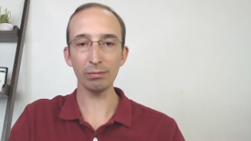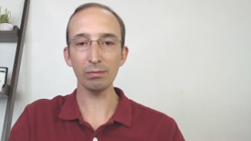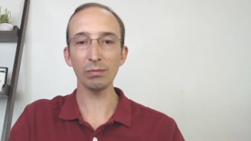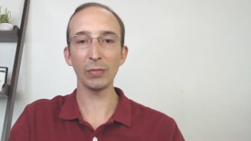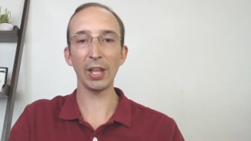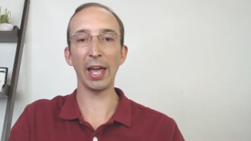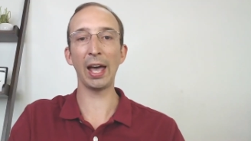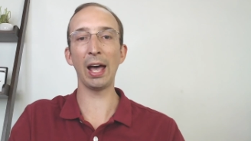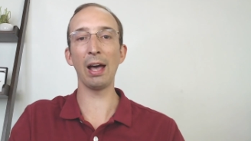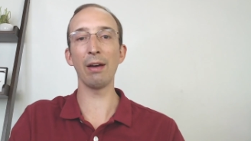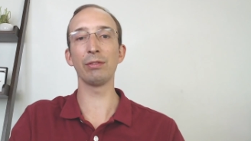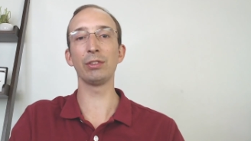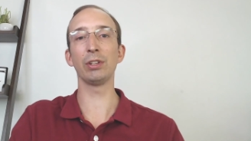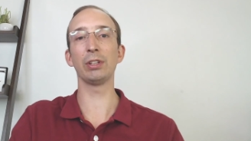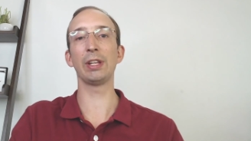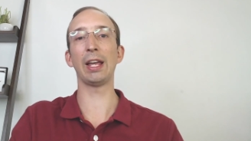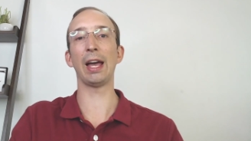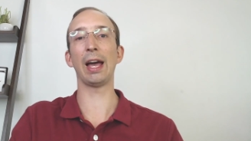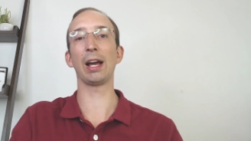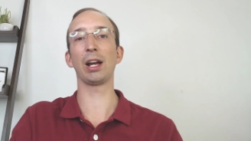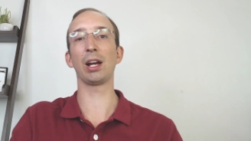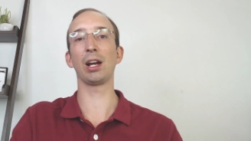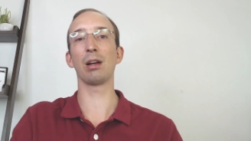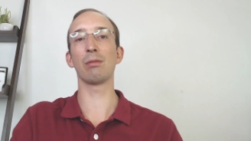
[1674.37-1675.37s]
After
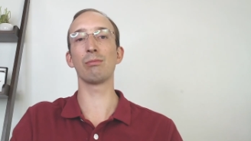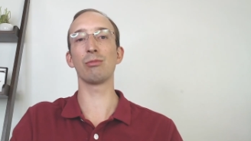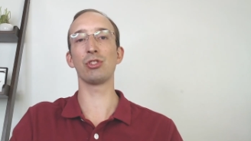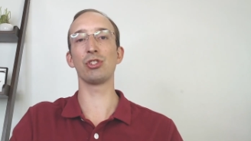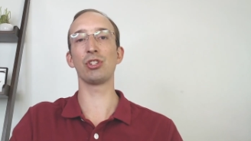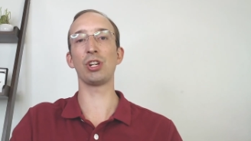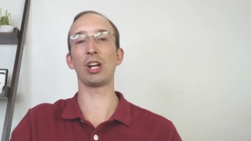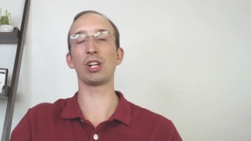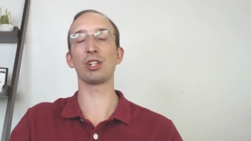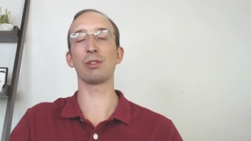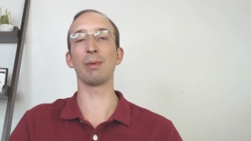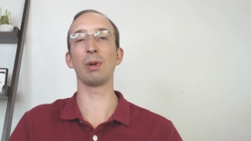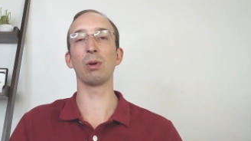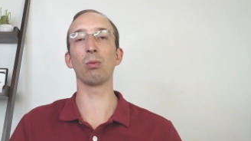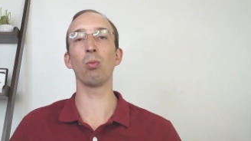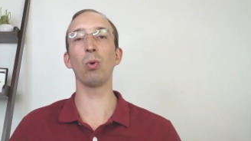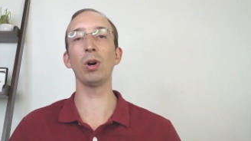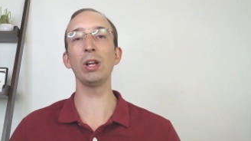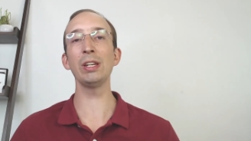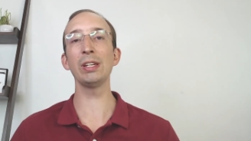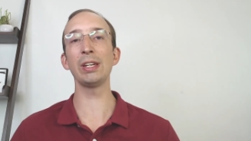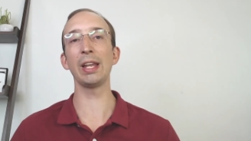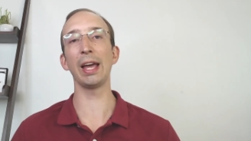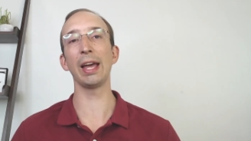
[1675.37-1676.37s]
that comes judgment.
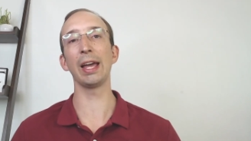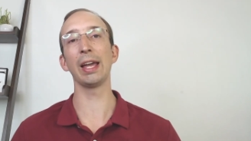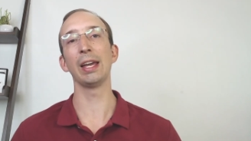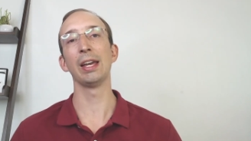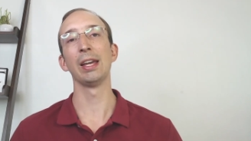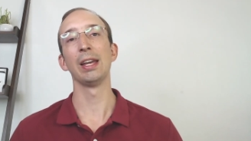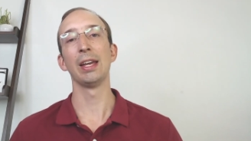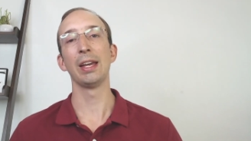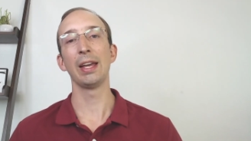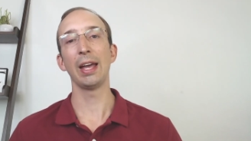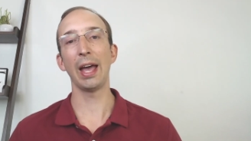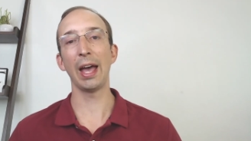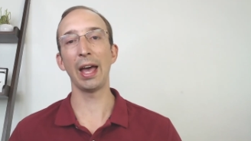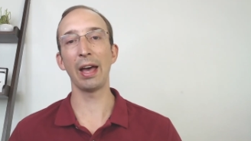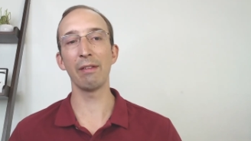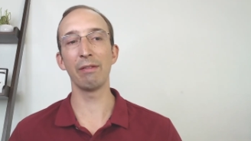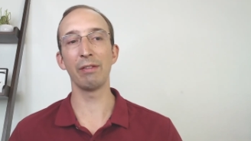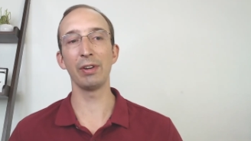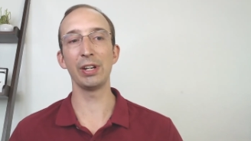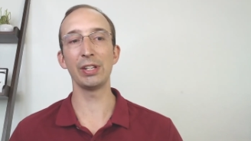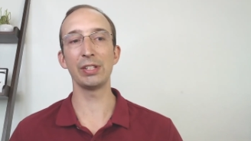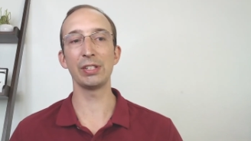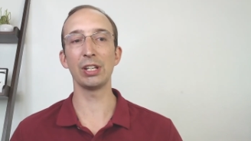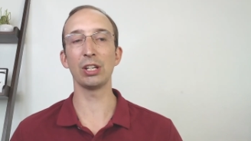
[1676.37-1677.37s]
One day,
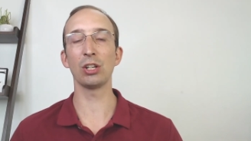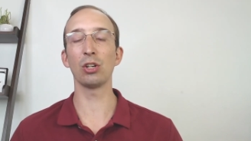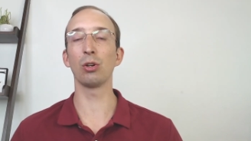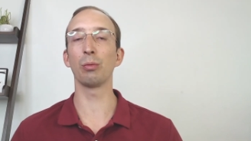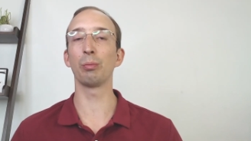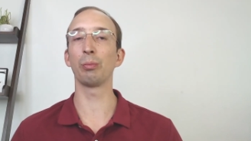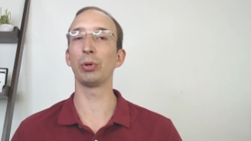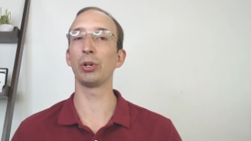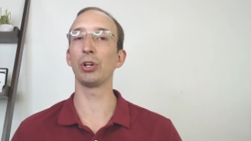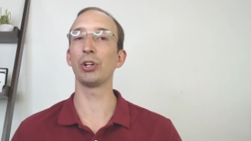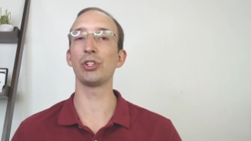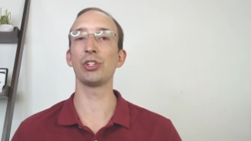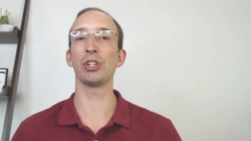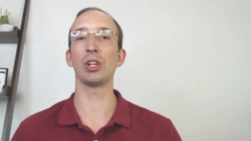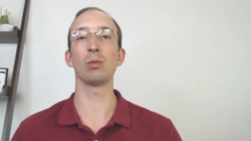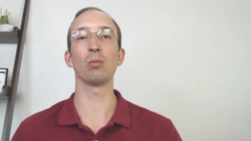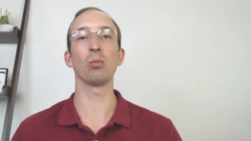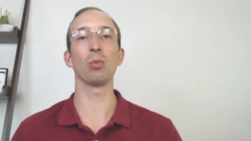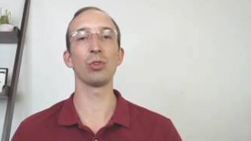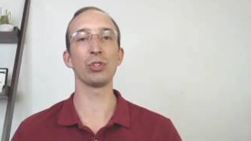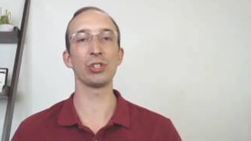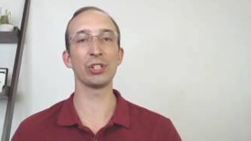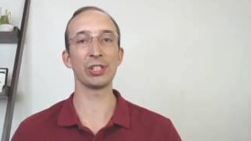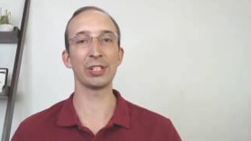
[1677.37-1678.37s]
every single person
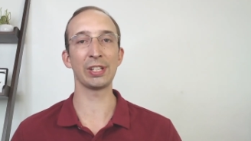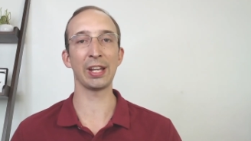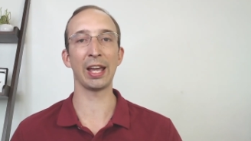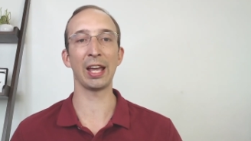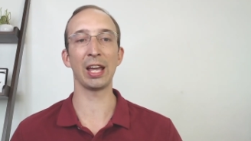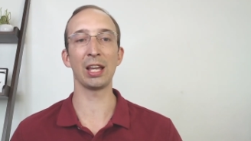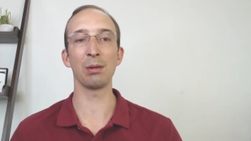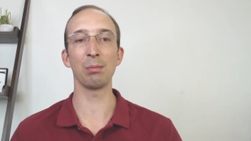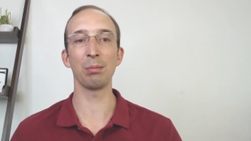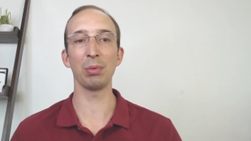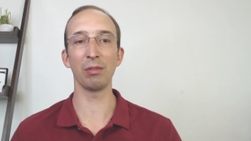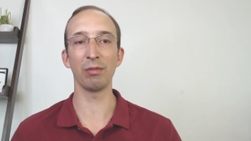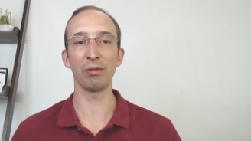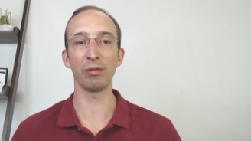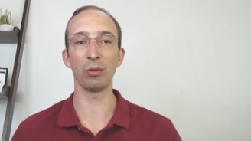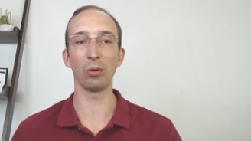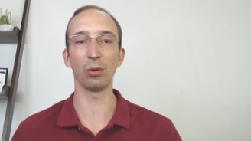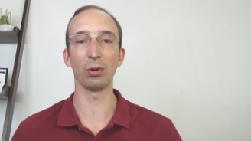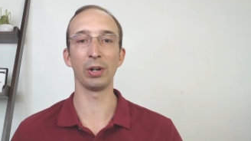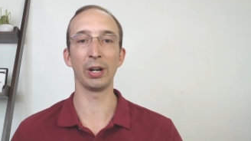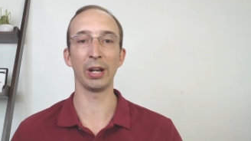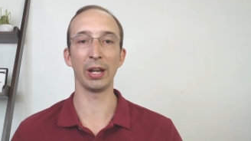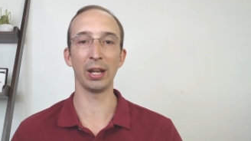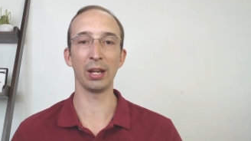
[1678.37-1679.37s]
will stand
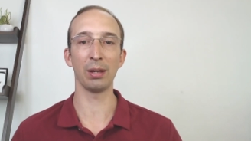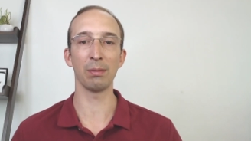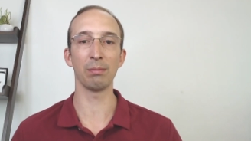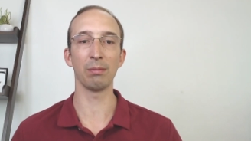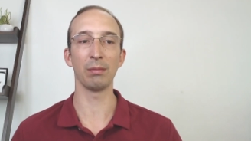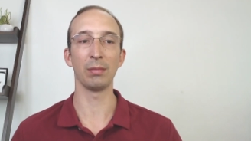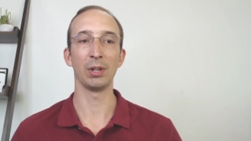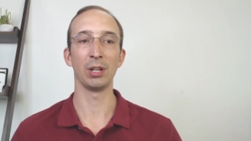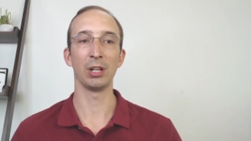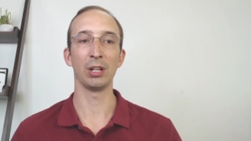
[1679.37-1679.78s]
before him